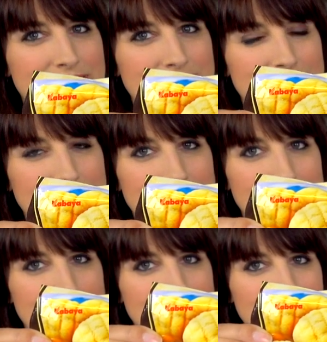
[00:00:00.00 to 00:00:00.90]

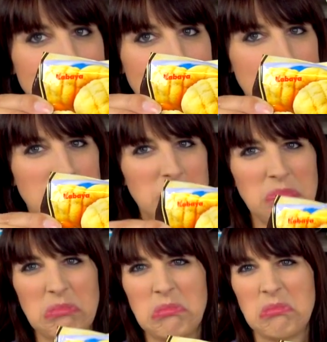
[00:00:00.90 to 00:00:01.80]

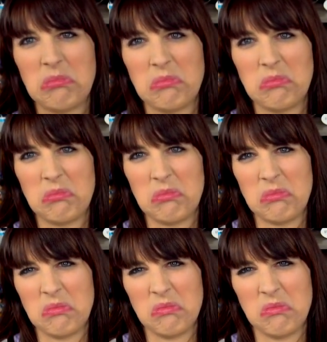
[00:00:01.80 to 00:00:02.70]

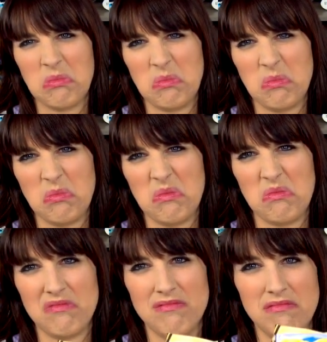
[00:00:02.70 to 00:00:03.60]

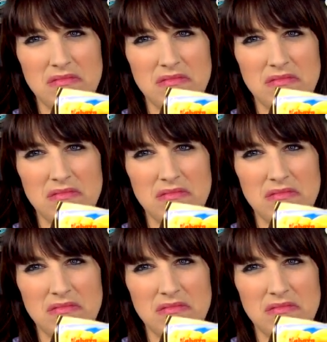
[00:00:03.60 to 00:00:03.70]
[no speech]